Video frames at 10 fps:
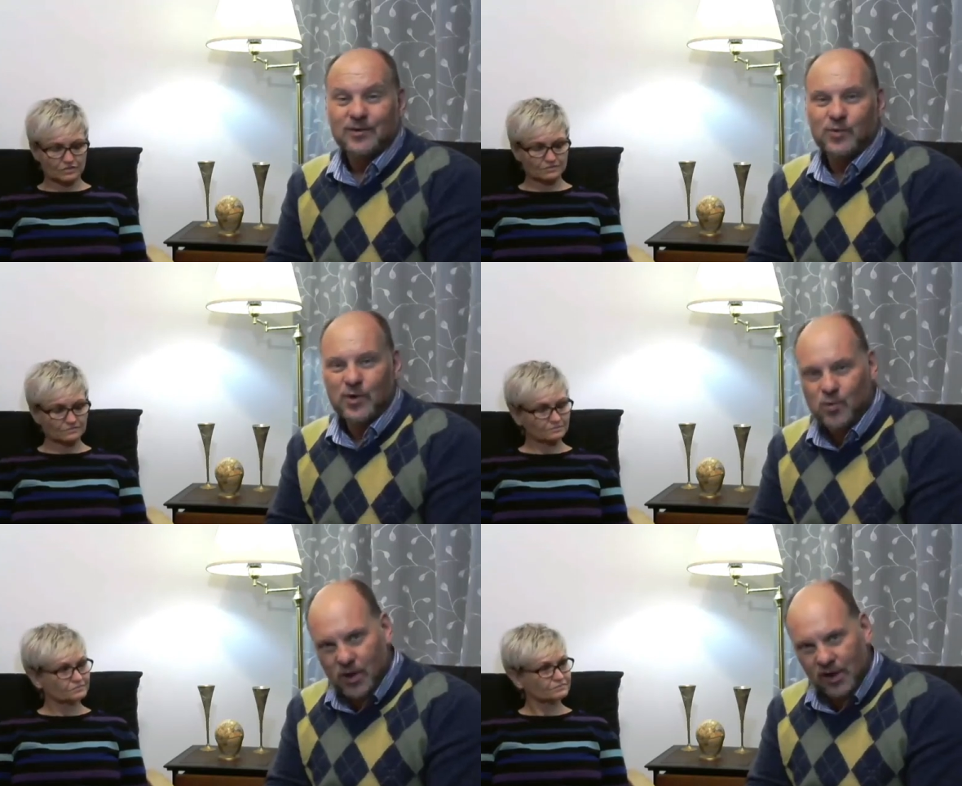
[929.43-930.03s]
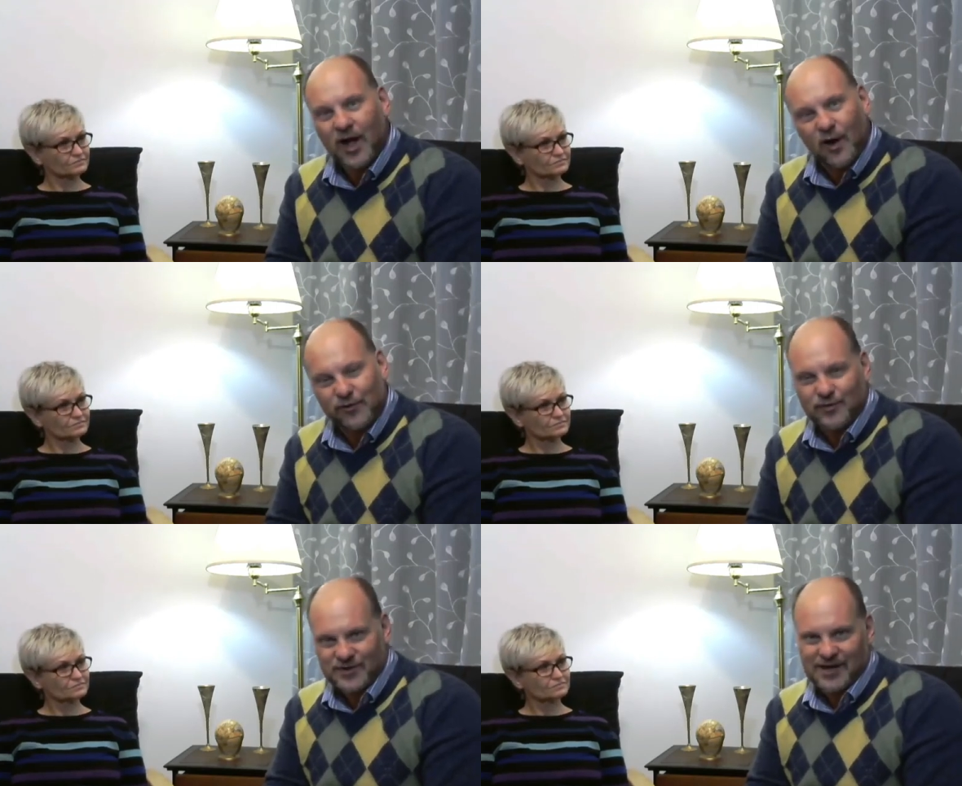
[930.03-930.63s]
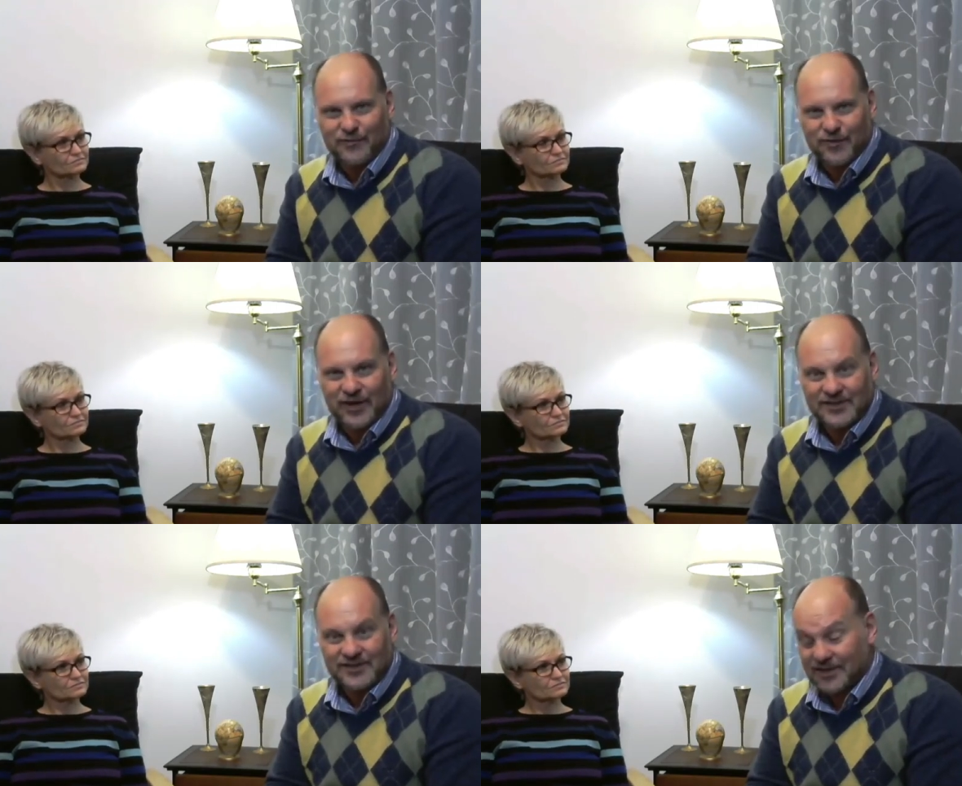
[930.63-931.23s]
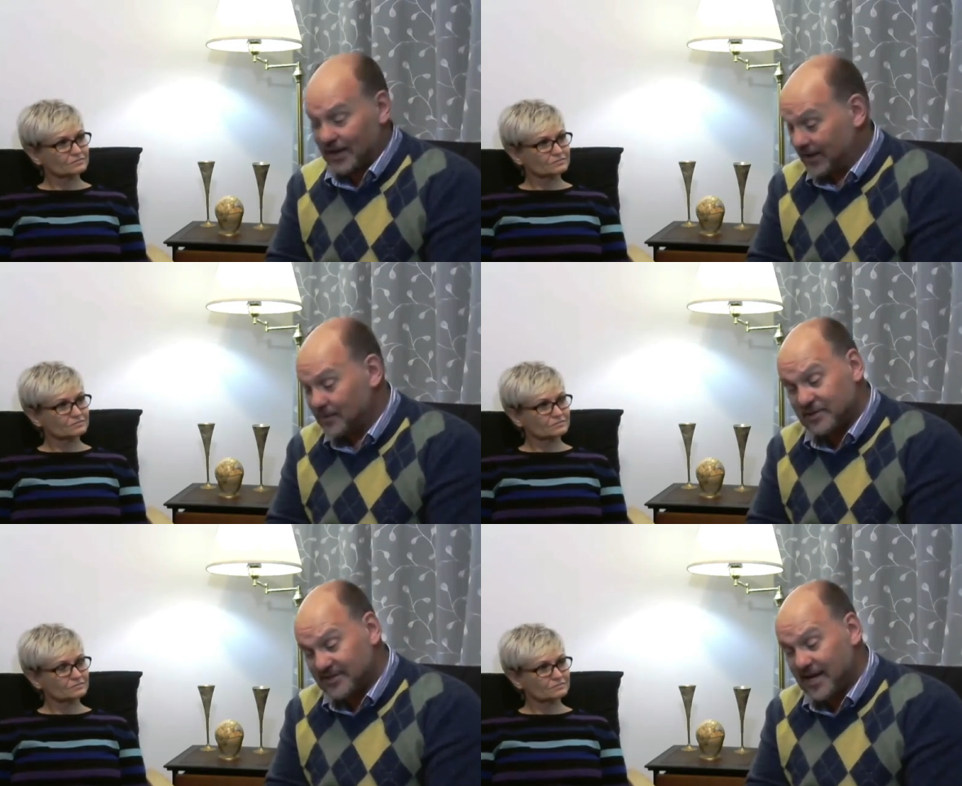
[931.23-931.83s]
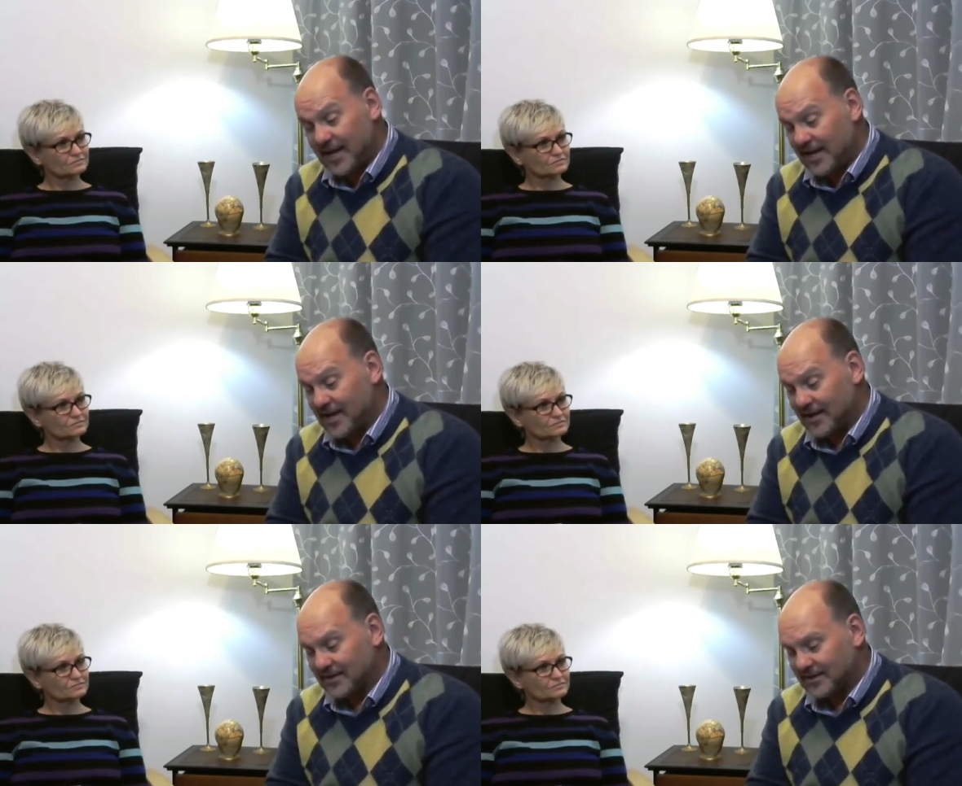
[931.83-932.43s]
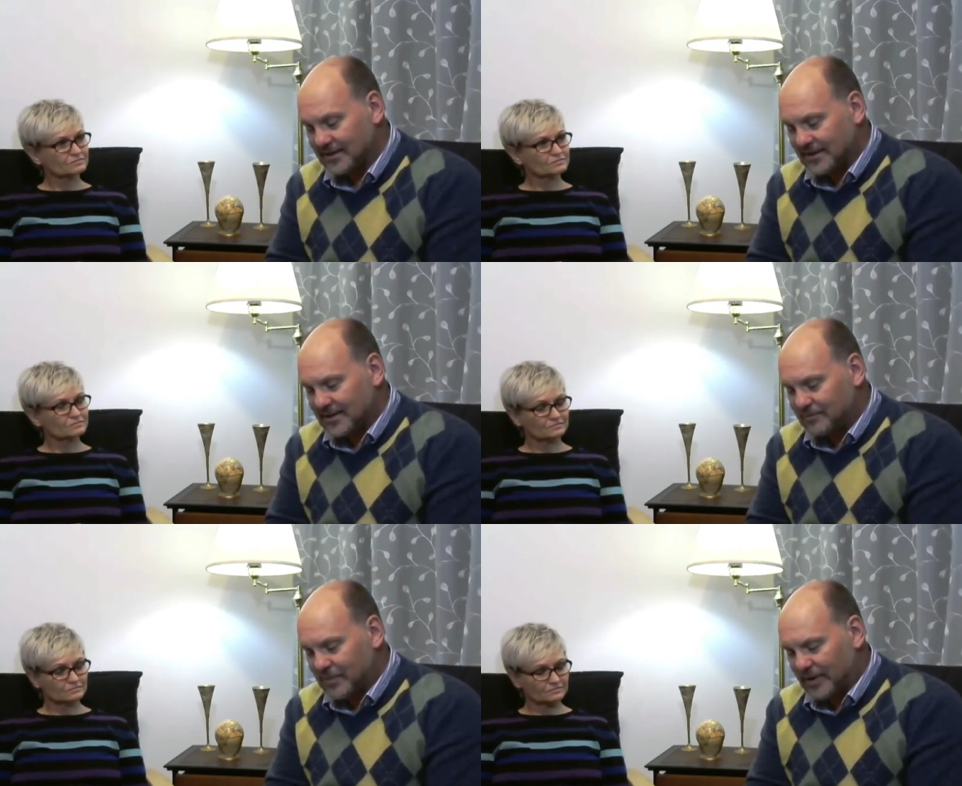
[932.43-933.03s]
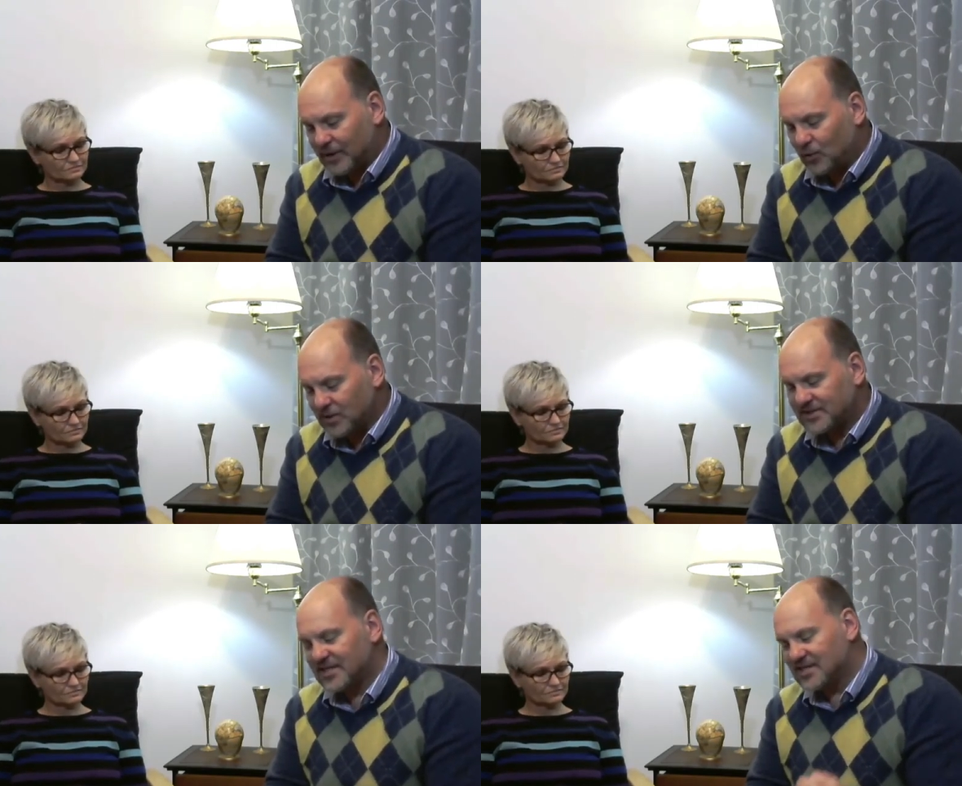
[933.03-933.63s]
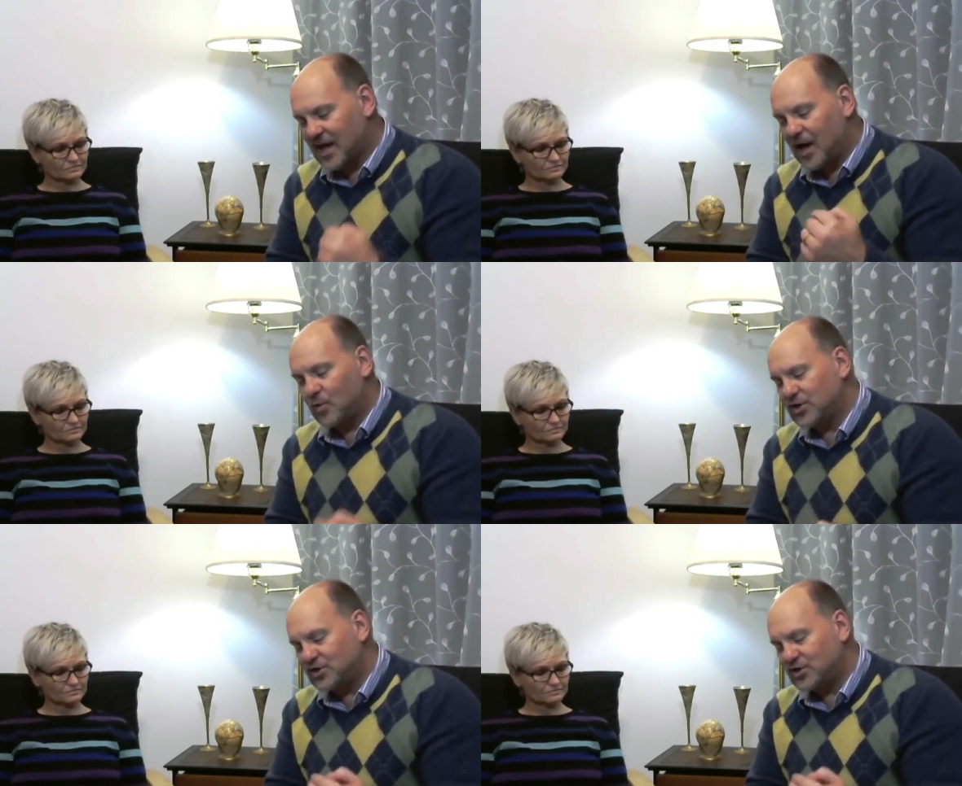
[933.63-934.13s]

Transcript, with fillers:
Speaker 1: We will go through sufferings, like he was saying here, but the Lord says, "I want you